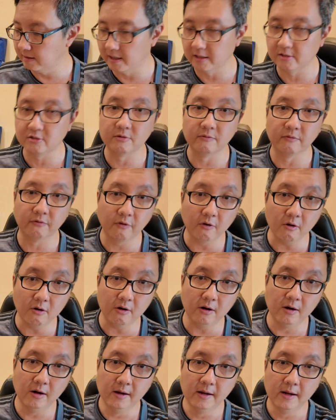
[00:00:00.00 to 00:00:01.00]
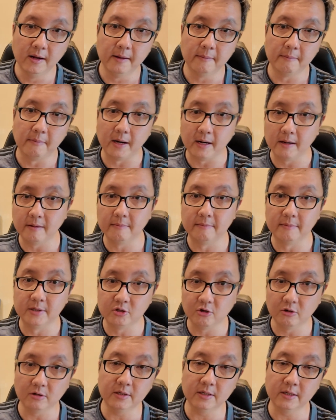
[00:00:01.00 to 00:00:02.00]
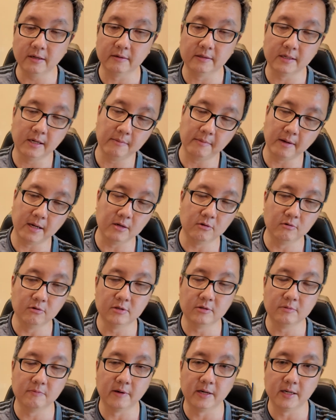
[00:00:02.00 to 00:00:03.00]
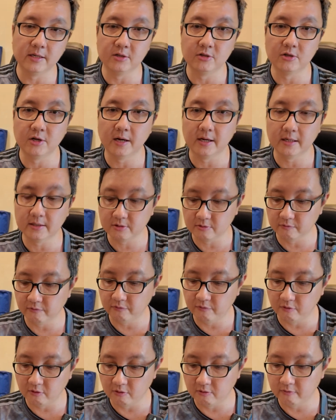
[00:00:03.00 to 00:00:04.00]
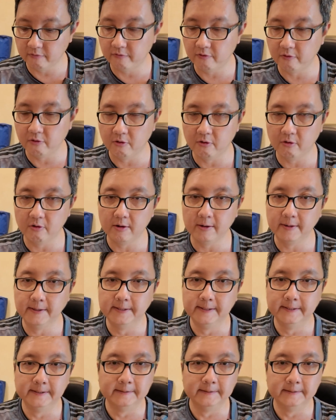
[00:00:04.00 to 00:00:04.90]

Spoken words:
Action 4, but majority of the time I use my DJI Action 4 for